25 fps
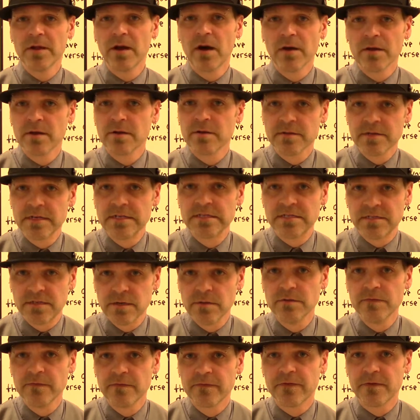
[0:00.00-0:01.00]
all you'll need to
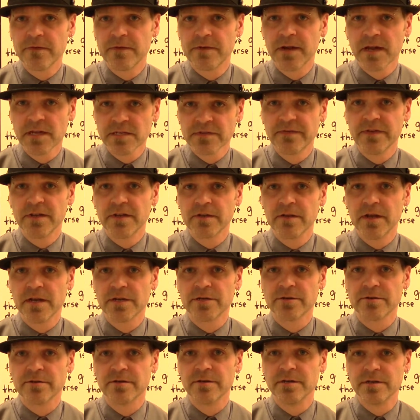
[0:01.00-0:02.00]
do for the next video
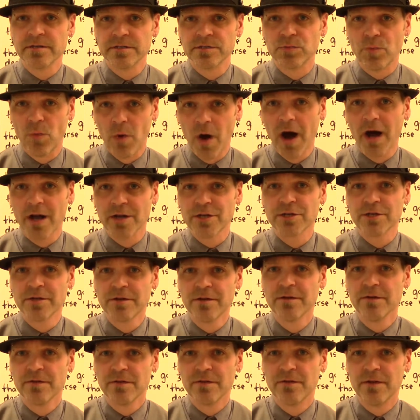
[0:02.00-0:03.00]
lecture is watch,
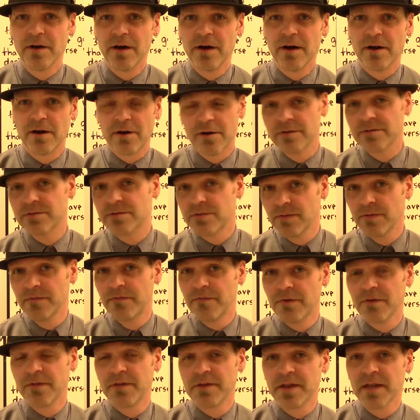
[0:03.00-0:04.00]
or
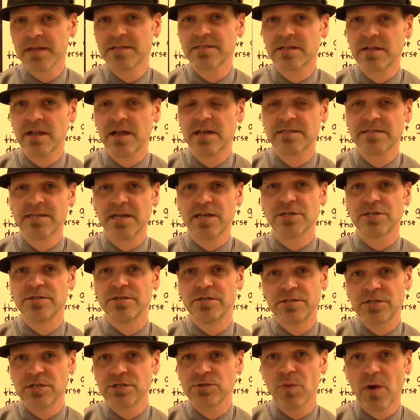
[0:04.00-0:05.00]
for the next class session
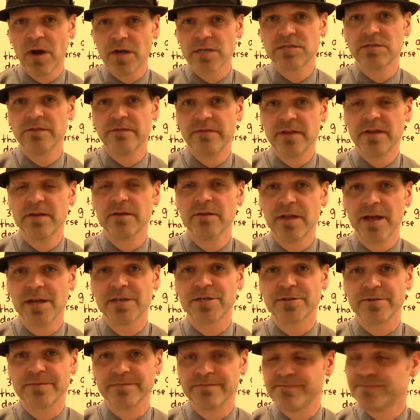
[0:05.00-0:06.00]
is just watch the video
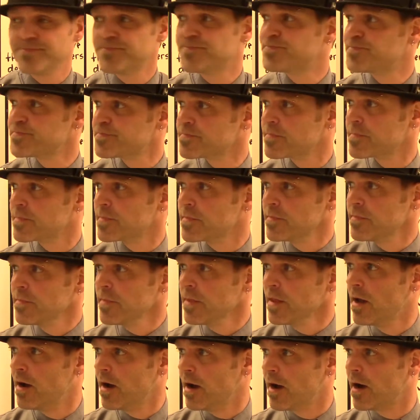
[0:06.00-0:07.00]
lecture.
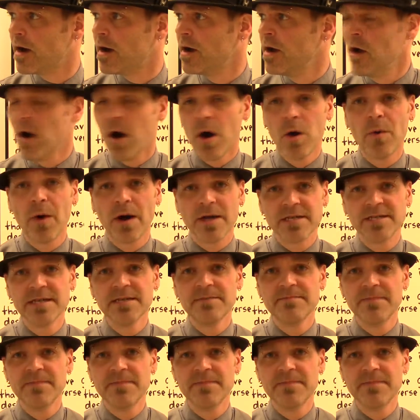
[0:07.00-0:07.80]
Oh, I did